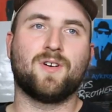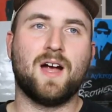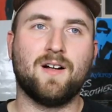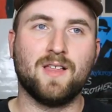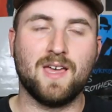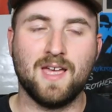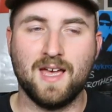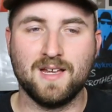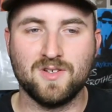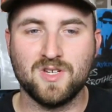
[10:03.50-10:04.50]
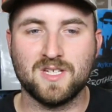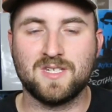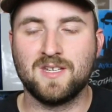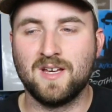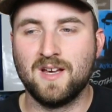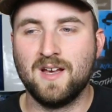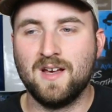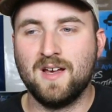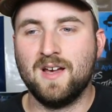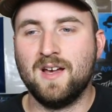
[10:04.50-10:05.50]
of Crowley and just
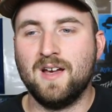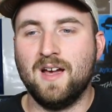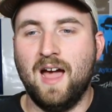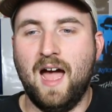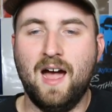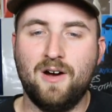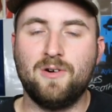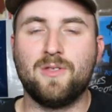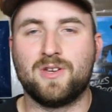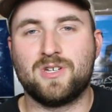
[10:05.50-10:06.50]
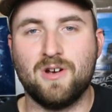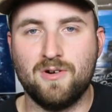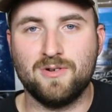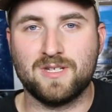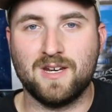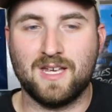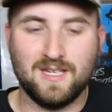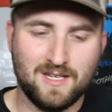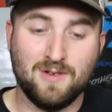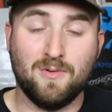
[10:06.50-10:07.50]
how the show is going
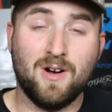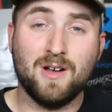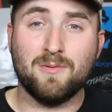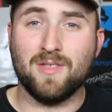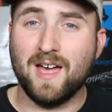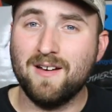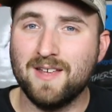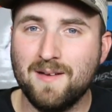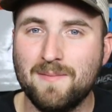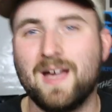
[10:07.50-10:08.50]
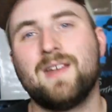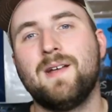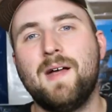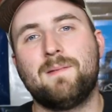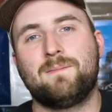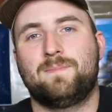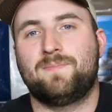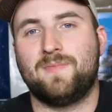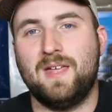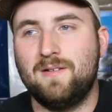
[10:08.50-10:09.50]
to continue on without him. I
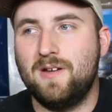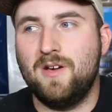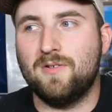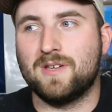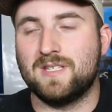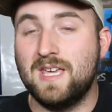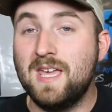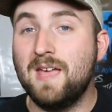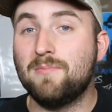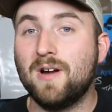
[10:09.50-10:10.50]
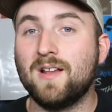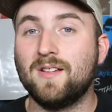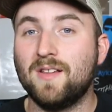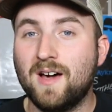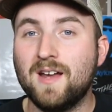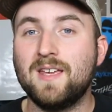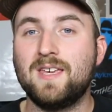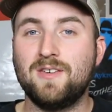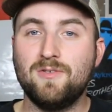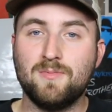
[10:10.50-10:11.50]
don't know, because he brought a lot
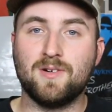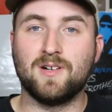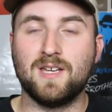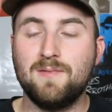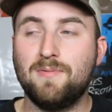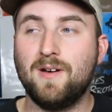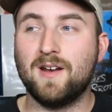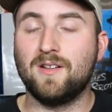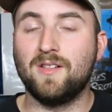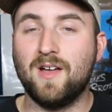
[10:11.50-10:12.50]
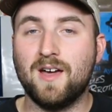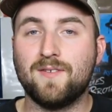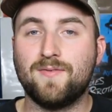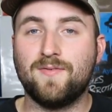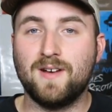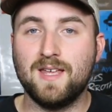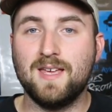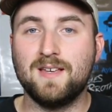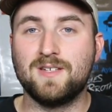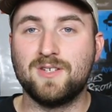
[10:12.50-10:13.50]
of humor. He brought a lot of
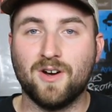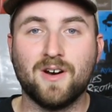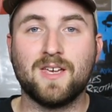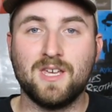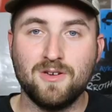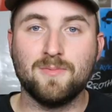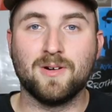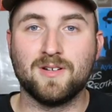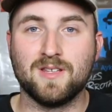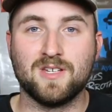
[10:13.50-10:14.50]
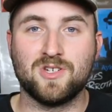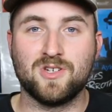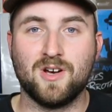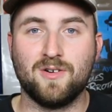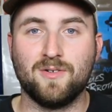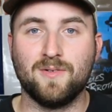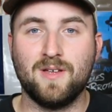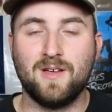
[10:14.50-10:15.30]
funny, dark humor to this show.